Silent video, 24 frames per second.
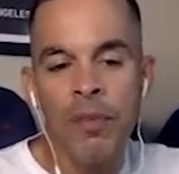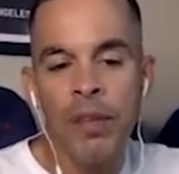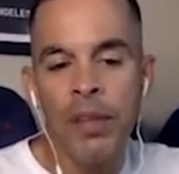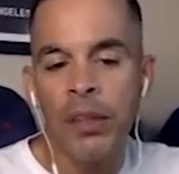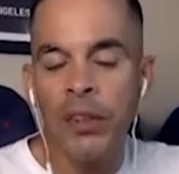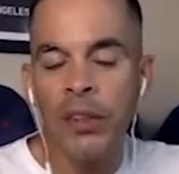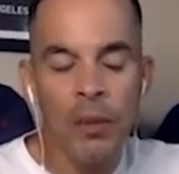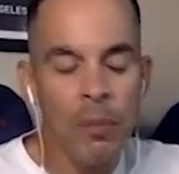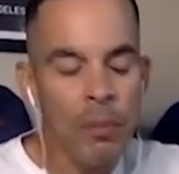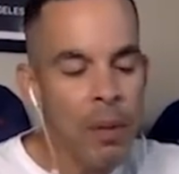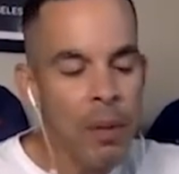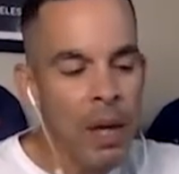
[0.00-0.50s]

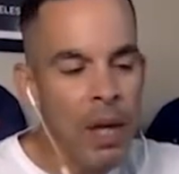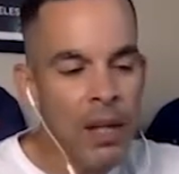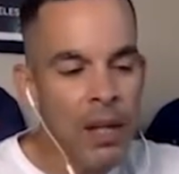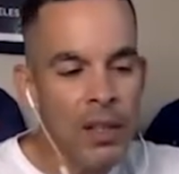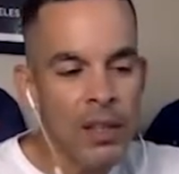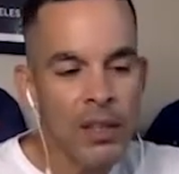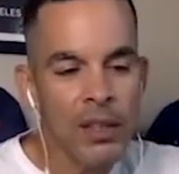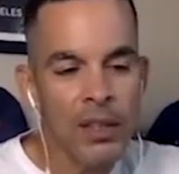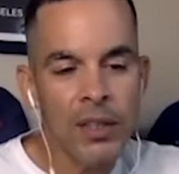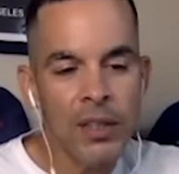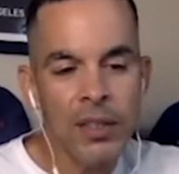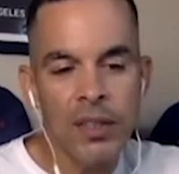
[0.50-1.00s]
figure
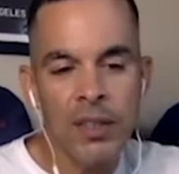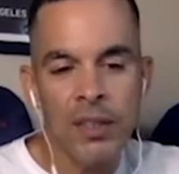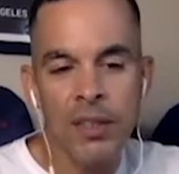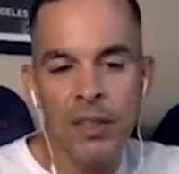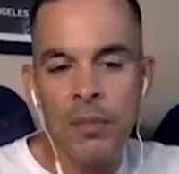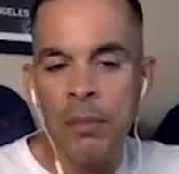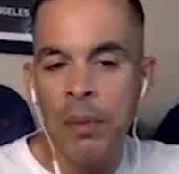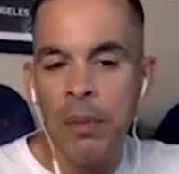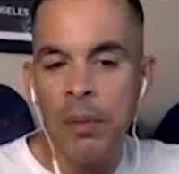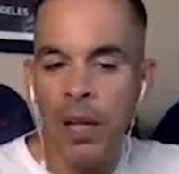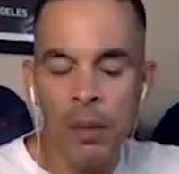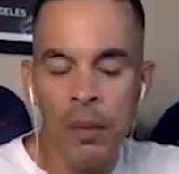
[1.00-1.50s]
competitors and
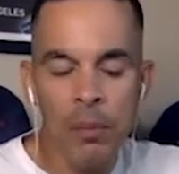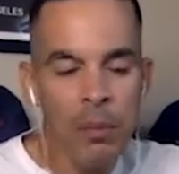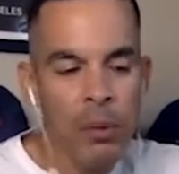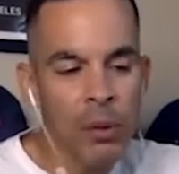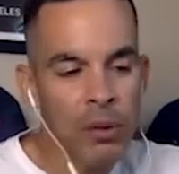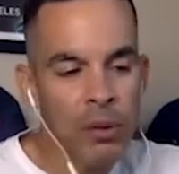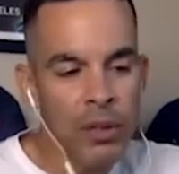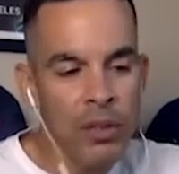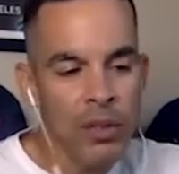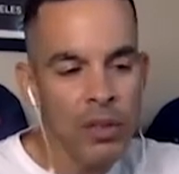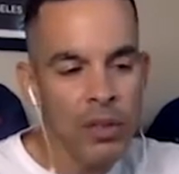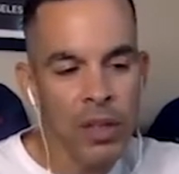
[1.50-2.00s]
some
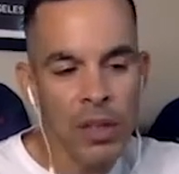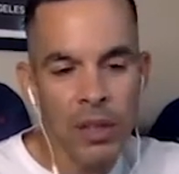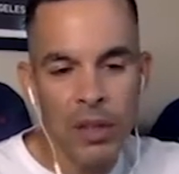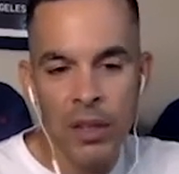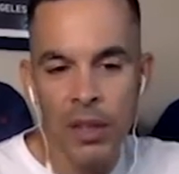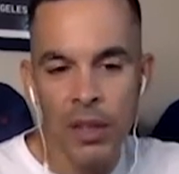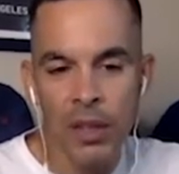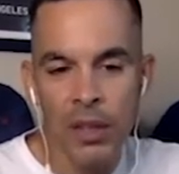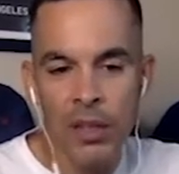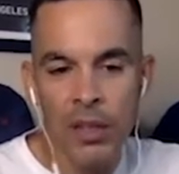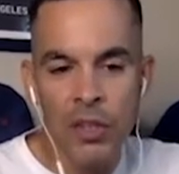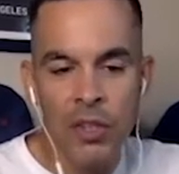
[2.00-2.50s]
bodybuilders
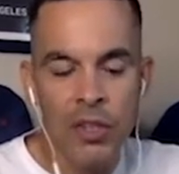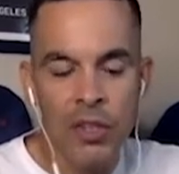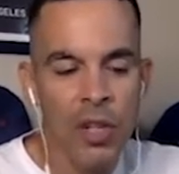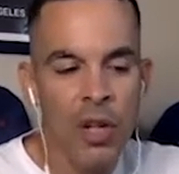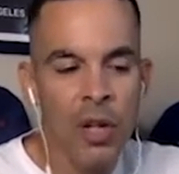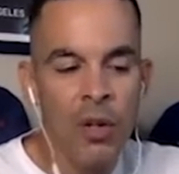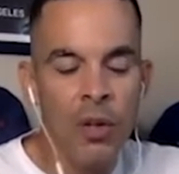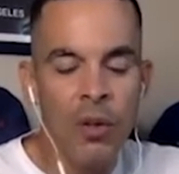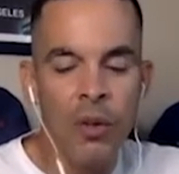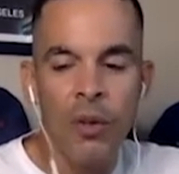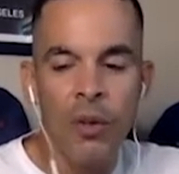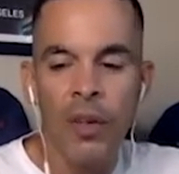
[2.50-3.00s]
on the
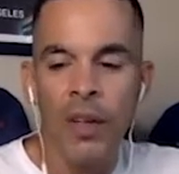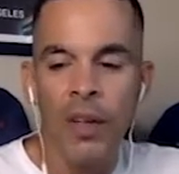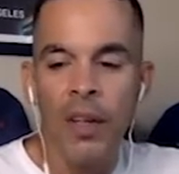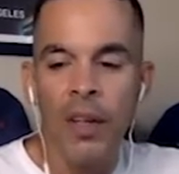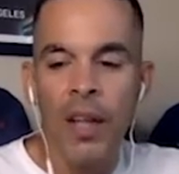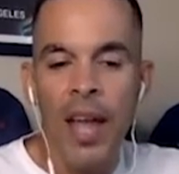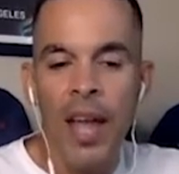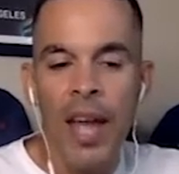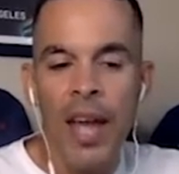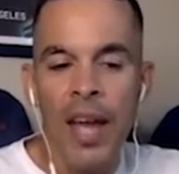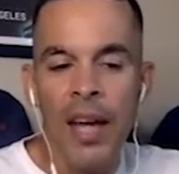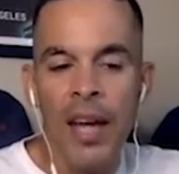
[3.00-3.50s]
show,
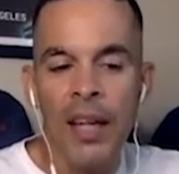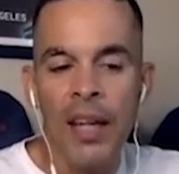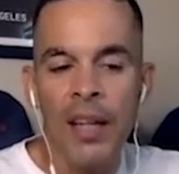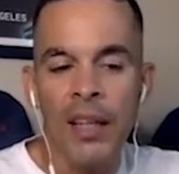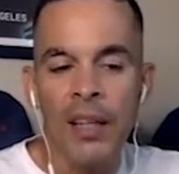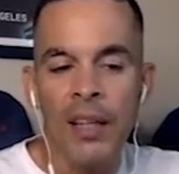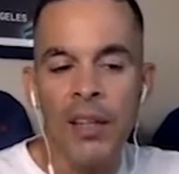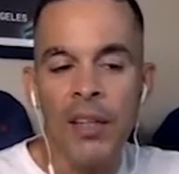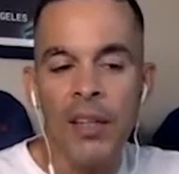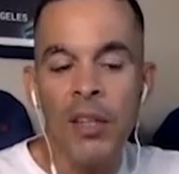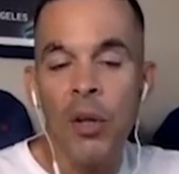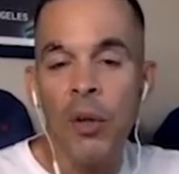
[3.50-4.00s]

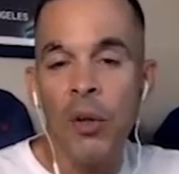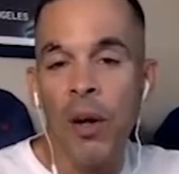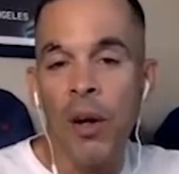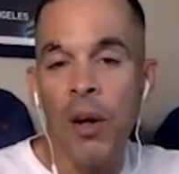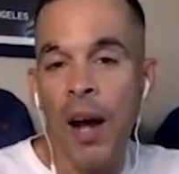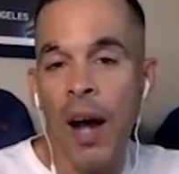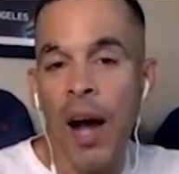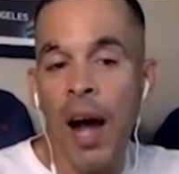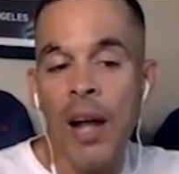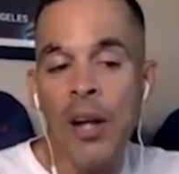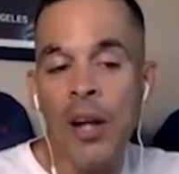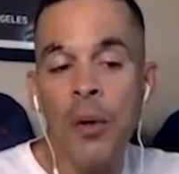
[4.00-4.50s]
and
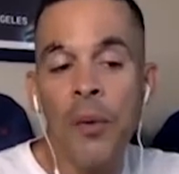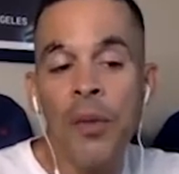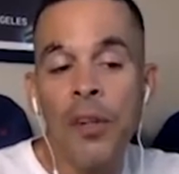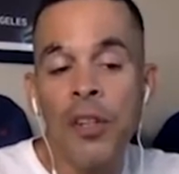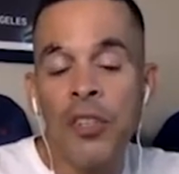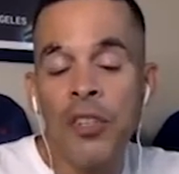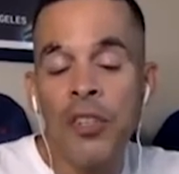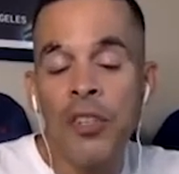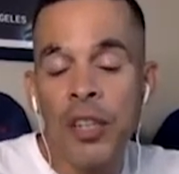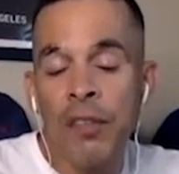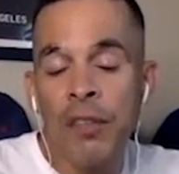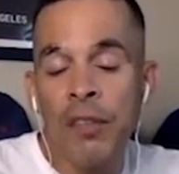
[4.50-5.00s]
I know
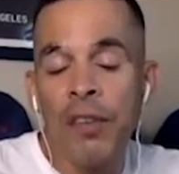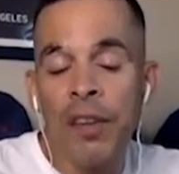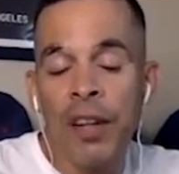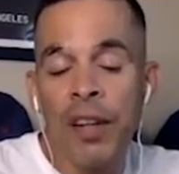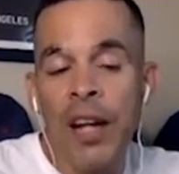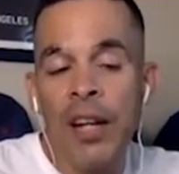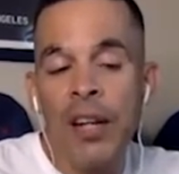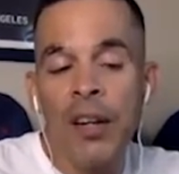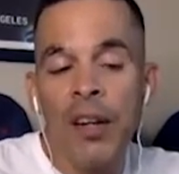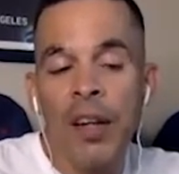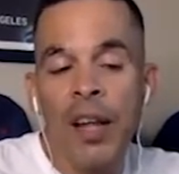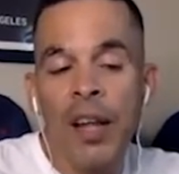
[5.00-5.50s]
there's different,
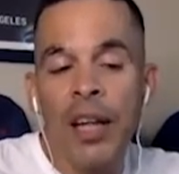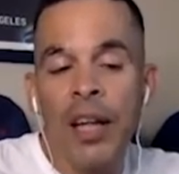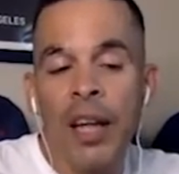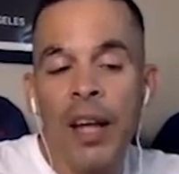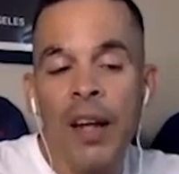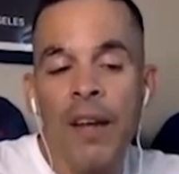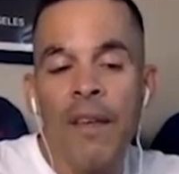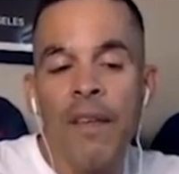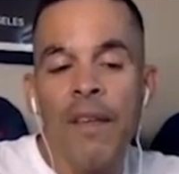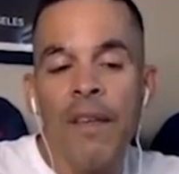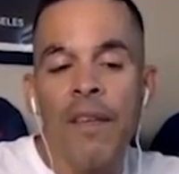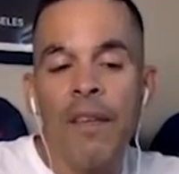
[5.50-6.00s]
I know, like,
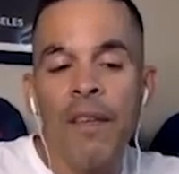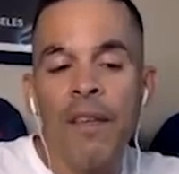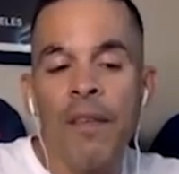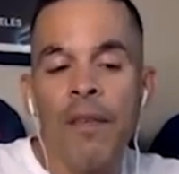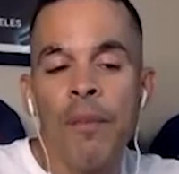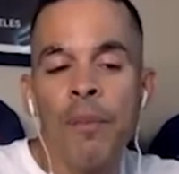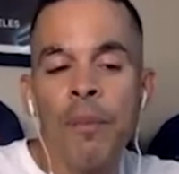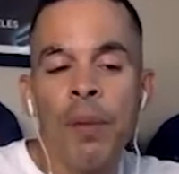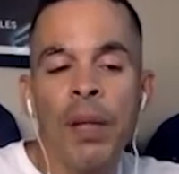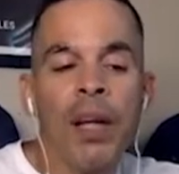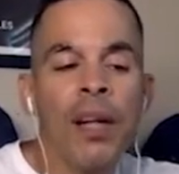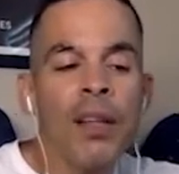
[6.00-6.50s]

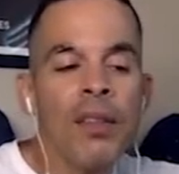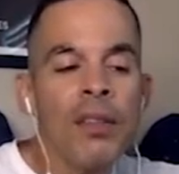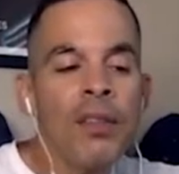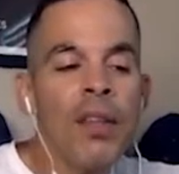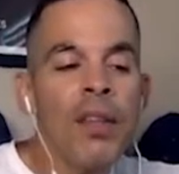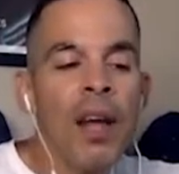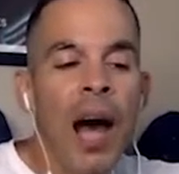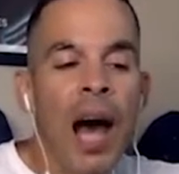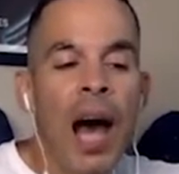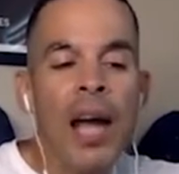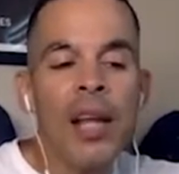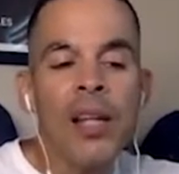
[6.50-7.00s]
because
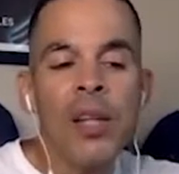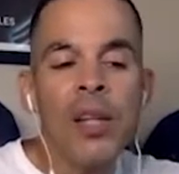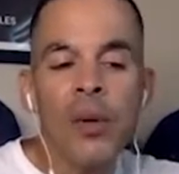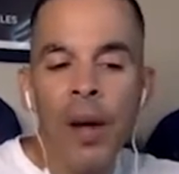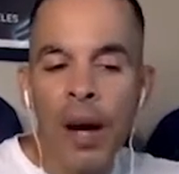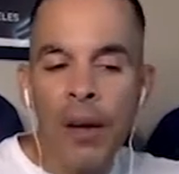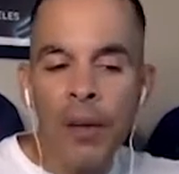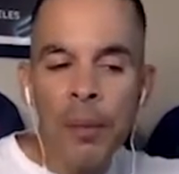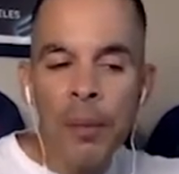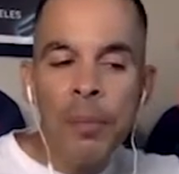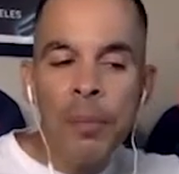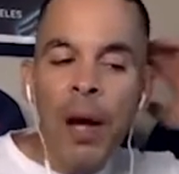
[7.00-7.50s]
I know
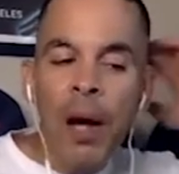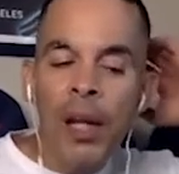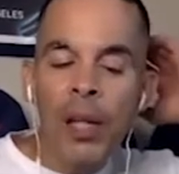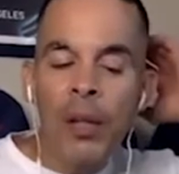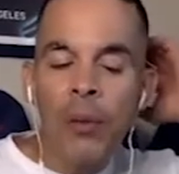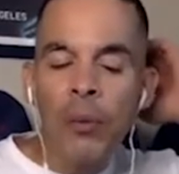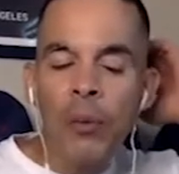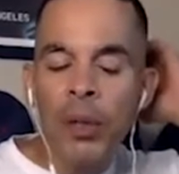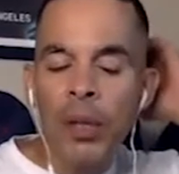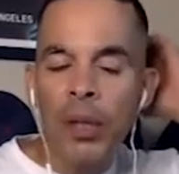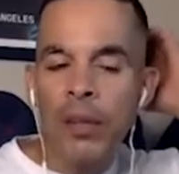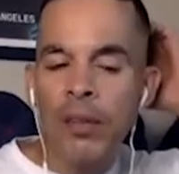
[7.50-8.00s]
how the body
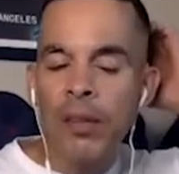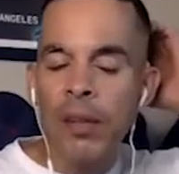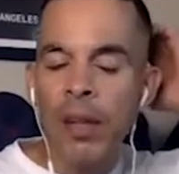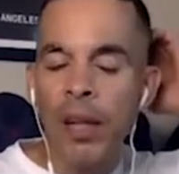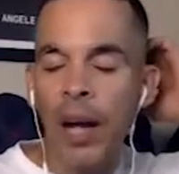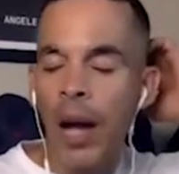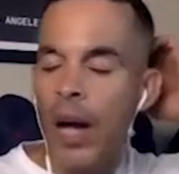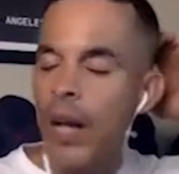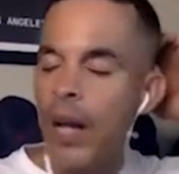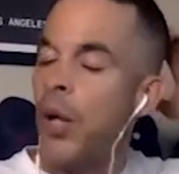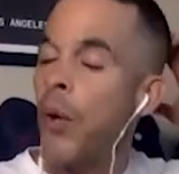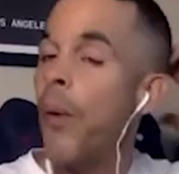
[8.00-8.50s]
works, like
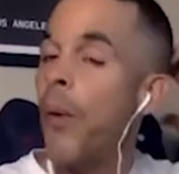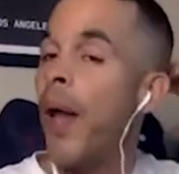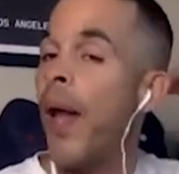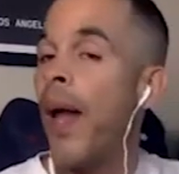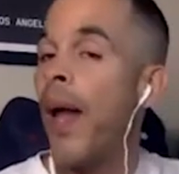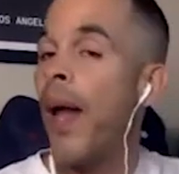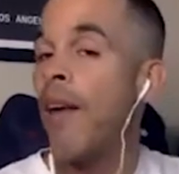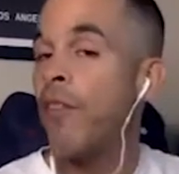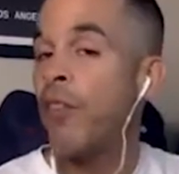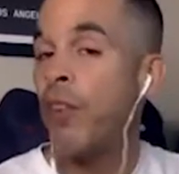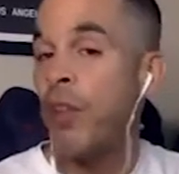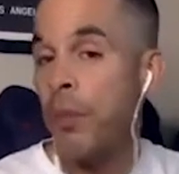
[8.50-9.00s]
I know
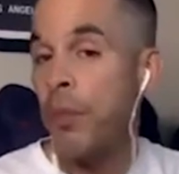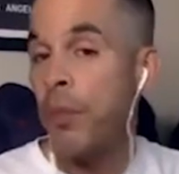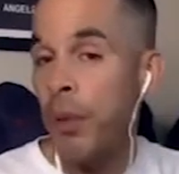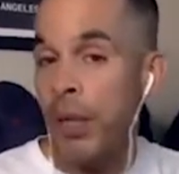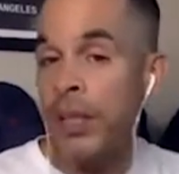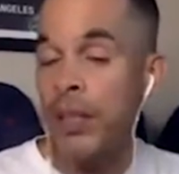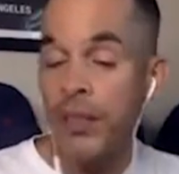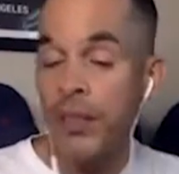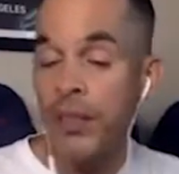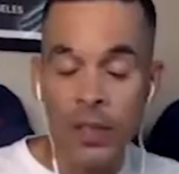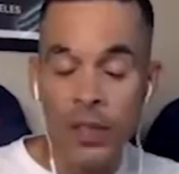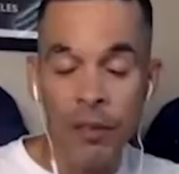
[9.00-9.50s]

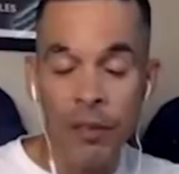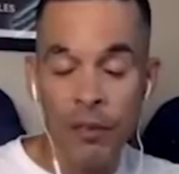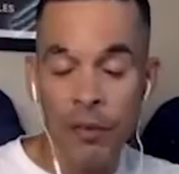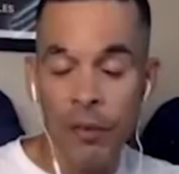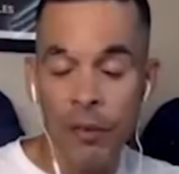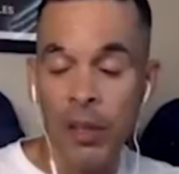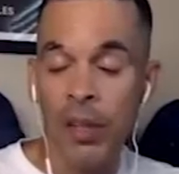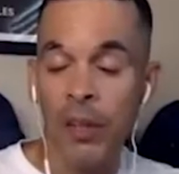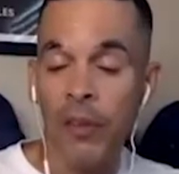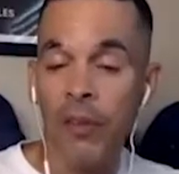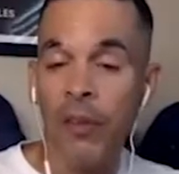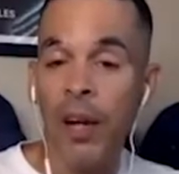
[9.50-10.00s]
everybody's
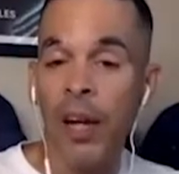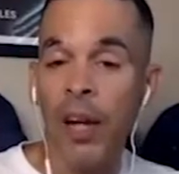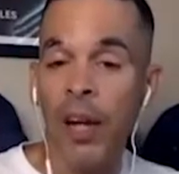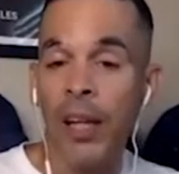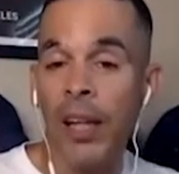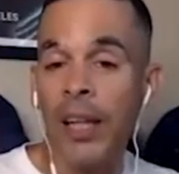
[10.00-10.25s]
different, right?